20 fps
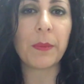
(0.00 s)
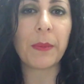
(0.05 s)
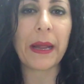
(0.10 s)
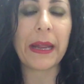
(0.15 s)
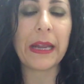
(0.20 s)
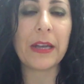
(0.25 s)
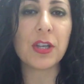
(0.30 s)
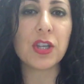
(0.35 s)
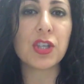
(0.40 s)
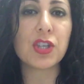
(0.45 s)
in my
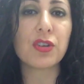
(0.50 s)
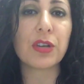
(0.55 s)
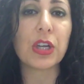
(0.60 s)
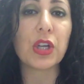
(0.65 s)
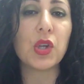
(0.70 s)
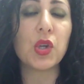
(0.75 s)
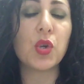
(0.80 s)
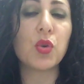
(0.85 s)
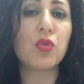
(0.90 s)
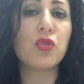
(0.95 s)

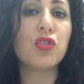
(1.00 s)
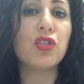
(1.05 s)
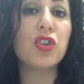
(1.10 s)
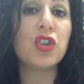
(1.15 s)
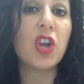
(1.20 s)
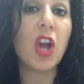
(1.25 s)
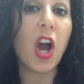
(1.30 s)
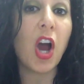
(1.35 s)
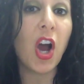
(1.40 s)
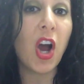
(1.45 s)
industry who
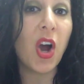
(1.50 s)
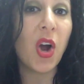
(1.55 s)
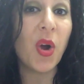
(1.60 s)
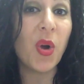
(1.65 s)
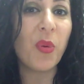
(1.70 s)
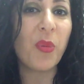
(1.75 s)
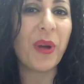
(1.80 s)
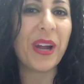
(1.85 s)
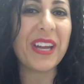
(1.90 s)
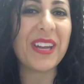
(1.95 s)

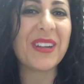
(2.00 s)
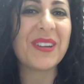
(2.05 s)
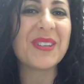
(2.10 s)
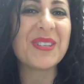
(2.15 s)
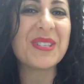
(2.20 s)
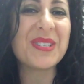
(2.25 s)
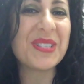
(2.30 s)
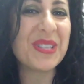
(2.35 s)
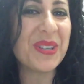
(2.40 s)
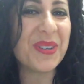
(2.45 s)
know what you're
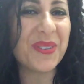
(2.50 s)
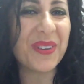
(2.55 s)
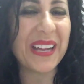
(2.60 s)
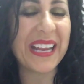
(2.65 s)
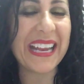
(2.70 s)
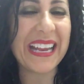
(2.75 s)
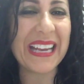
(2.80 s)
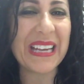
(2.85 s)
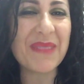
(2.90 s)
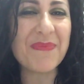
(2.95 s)

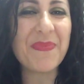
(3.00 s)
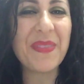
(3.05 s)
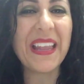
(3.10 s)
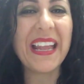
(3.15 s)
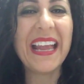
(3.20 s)
doing,